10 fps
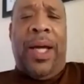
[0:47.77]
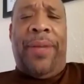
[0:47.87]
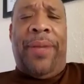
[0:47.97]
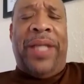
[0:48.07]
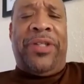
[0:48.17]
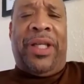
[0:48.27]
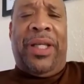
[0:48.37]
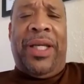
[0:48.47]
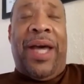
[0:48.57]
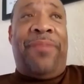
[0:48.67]
Basically,
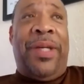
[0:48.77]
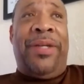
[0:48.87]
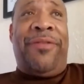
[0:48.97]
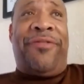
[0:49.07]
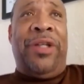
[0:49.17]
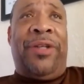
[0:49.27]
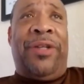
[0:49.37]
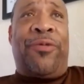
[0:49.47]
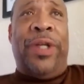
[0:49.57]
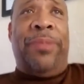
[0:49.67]
I've been in the field of
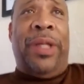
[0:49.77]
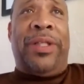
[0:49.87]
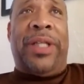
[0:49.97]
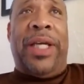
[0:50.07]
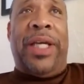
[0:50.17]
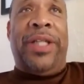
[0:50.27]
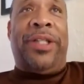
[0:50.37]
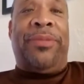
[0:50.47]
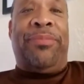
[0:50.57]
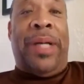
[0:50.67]
rehabilitation
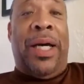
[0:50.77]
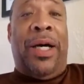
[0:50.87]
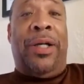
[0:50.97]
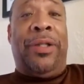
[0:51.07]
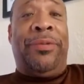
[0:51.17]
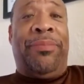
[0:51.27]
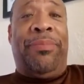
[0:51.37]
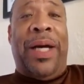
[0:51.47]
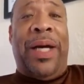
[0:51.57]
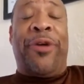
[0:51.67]
about
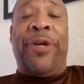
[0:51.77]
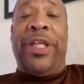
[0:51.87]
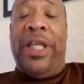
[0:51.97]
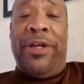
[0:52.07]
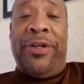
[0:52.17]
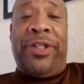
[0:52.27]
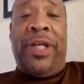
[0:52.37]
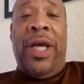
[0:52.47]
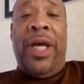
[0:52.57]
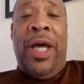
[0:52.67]
30 years,
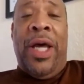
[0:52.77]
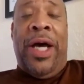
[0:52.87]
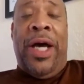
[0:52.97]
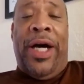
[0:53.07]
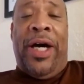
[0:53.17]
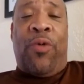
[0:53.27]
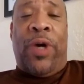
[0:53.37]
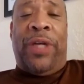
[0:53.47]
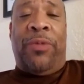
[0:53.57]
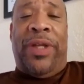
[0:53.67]

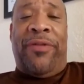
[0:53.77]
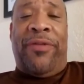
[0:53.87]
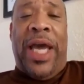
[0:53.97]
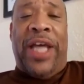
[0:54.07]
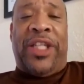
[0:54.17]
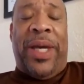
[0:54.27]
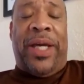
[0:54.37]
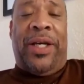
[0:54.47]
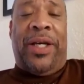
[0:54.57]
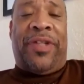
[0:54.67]
working with every
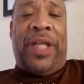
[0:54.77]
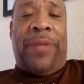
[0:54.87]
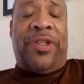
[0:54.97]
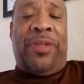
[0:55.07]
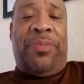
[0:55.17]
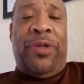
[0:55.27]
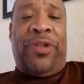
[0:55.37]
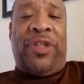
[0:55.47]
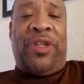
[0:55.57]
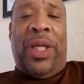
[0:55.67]
aspect of substance abuse
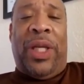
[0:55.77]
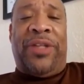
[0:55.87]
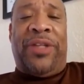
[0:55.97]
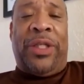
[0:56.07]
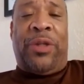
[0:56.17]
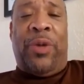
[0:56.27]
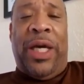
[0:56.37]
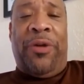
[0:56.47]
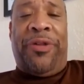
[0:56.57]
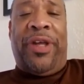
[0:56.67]
as well as mental
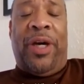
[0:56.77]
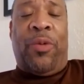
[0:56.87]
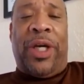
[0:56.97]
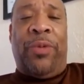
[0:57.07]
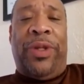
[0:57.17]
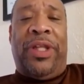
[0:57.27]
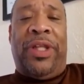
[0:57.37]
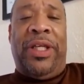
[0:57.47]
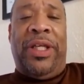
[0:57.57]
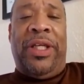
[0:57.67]
health, working with
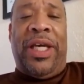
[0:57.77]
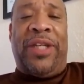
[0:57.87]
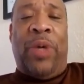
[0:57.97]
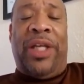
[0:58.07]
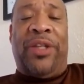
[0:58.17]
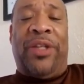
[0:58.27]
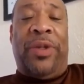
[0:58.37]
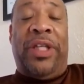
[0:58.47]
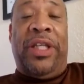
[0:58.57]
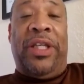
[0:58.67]
as well as with
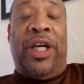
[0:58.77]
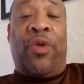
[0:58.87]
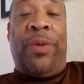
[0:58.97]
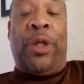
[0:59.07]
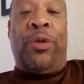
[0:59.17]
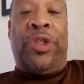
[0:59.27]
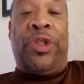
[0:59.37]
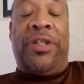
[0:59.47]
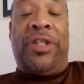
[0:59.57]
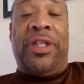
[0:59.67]
the criminal
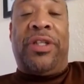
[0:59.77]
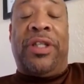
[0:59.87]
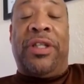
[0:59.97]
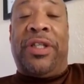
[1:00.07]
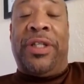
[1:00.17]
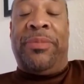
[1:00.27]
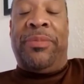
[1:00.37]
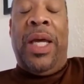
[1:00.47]
justice system.